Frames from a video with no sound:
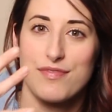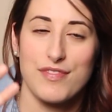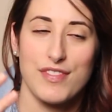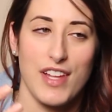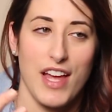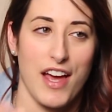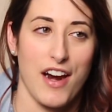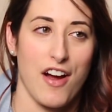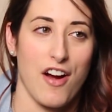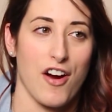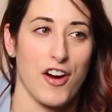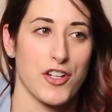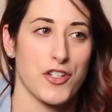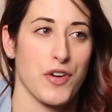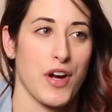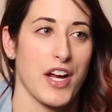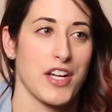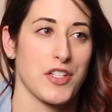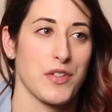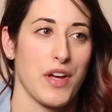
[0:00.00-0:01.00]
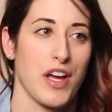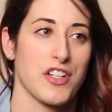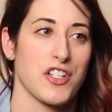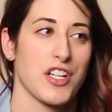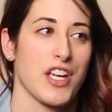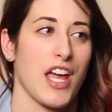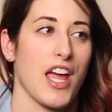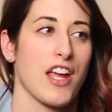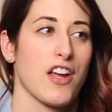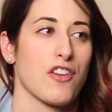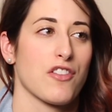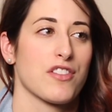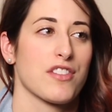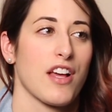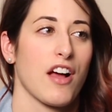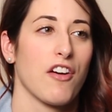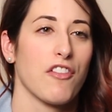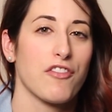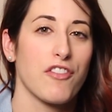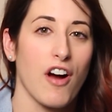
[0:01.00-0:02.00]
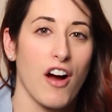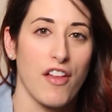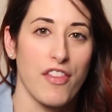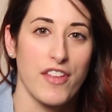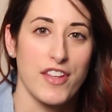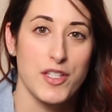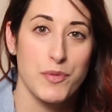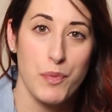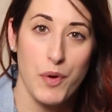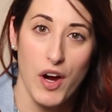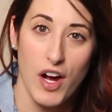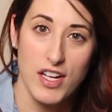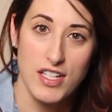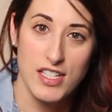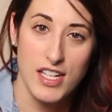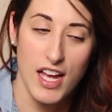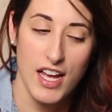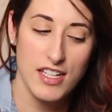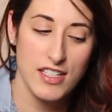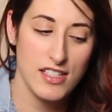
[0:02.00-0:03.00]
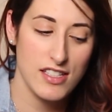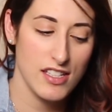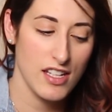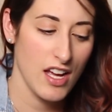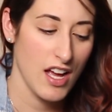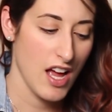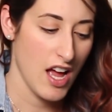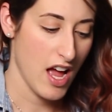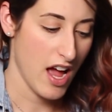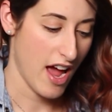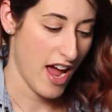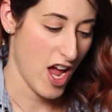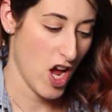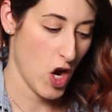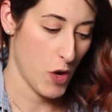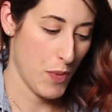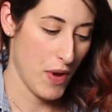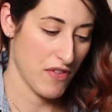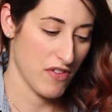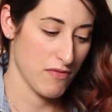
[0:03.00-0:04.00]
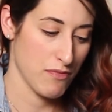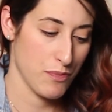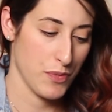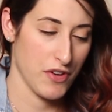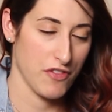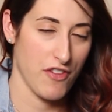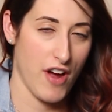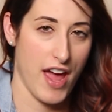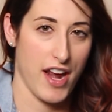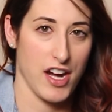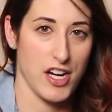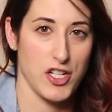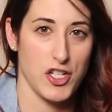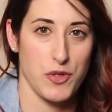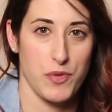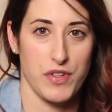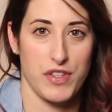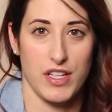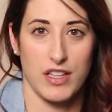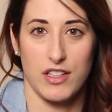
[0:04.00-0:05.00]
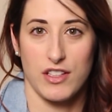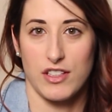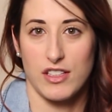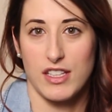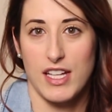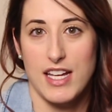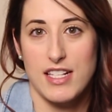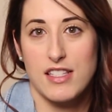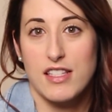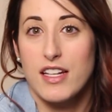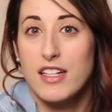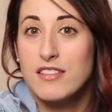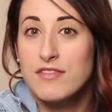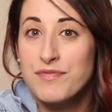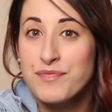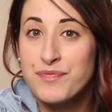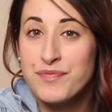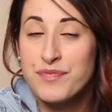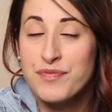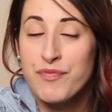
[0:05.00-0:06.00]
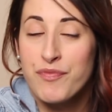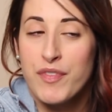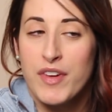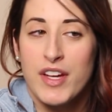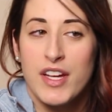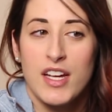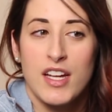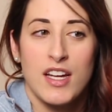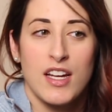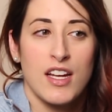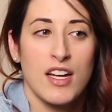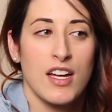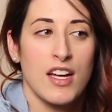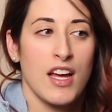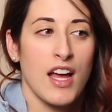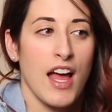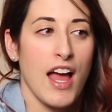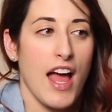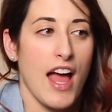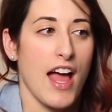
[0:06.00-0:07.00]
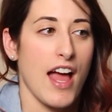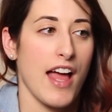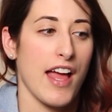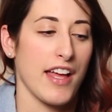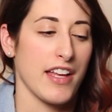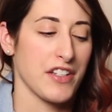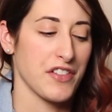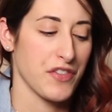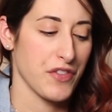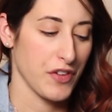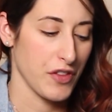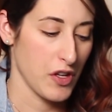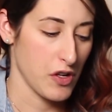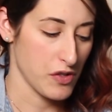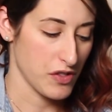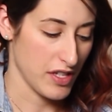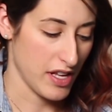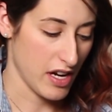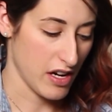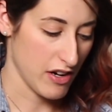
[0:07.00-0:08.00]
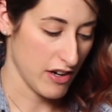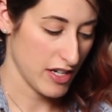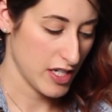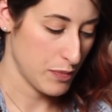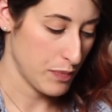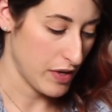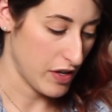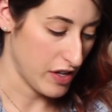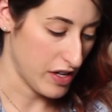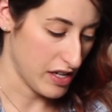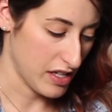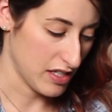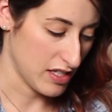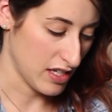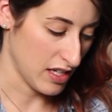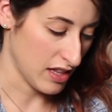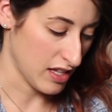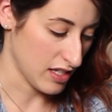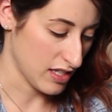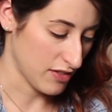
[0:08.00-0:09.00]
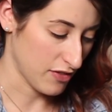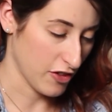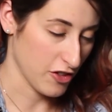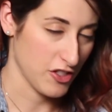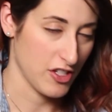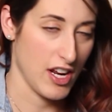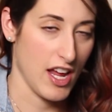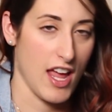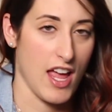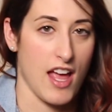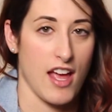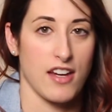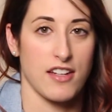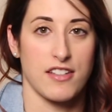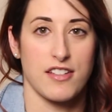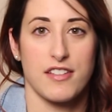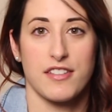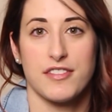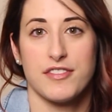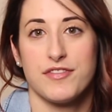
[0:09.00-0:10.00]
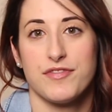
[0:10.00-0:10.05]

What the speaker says: that are trying to educate yourself on this process, I hope I provided you with a little lesson. And for those that are experiencing this firsthand,